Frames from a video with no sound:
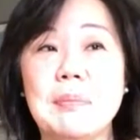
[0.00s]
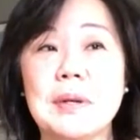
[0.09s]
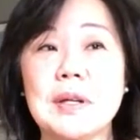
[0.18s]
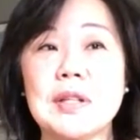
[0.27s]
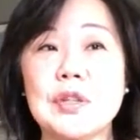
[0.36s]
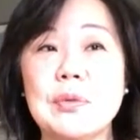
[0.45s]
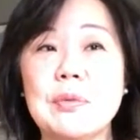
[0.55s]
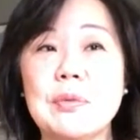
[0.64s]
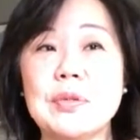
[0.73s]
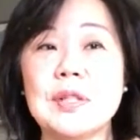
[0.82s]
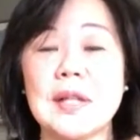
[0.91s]
in my book,
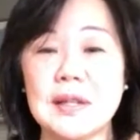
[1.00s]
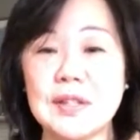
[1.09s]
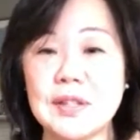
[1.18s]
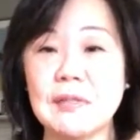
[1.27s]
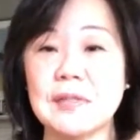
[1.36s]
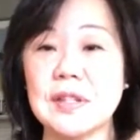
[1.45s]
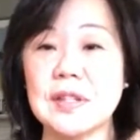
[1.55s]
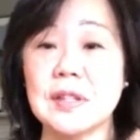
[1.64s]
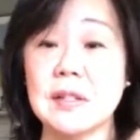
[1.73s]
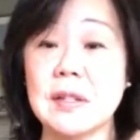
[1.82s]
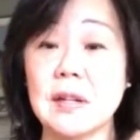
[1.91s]
is almost like a
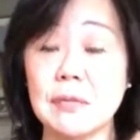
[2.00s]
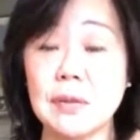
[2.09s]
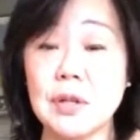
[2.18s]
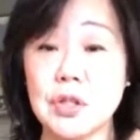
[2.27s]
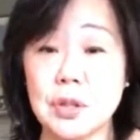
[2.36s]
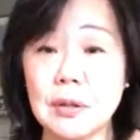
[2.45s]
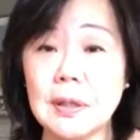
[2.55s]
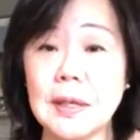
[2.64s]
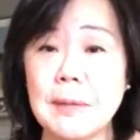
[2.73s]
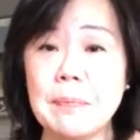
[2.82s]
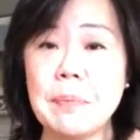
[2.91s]
self-discovery
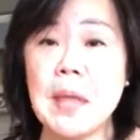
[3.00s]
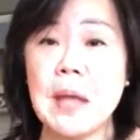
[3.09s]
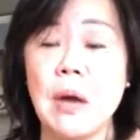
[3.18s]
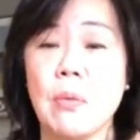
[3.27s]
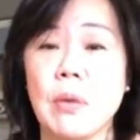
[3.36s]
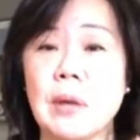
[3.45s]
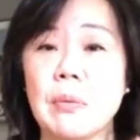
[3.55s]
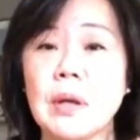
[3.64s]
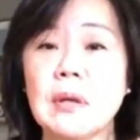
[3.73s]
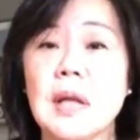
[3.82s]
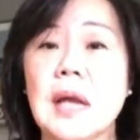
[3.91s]
journey. What I
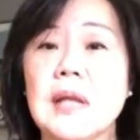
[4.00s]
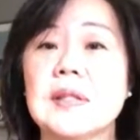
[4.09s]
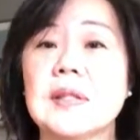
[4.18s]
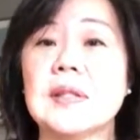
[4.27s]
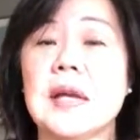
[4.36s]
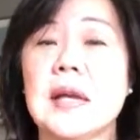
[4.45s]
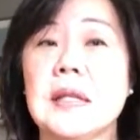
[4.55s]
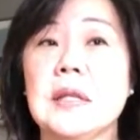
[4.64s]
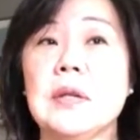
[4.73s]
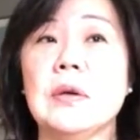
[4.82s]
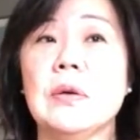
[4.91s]
realized is that
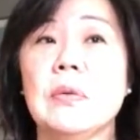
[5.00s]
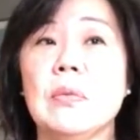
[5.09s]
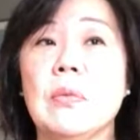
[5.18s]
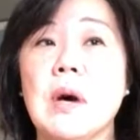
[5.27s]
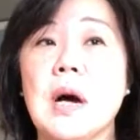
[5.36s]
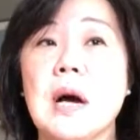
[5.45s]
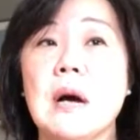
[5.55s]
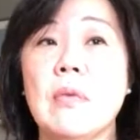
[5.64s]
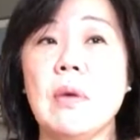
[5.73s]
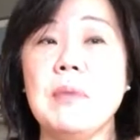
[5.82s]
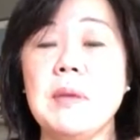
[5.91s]

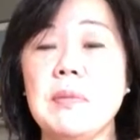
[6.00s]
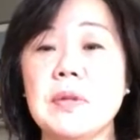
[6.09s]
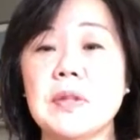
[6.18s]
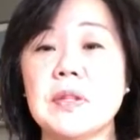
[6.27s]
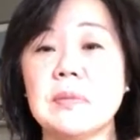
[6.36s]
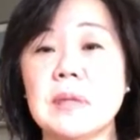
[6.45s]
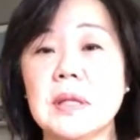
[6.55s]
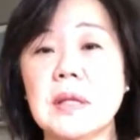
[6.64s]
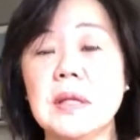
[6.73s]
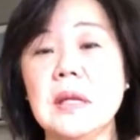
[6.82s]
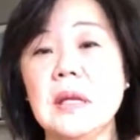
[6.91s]
what people with
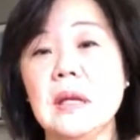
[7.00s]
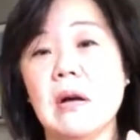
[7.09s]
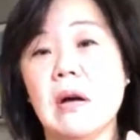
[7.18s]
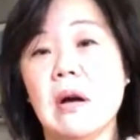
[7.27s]
disability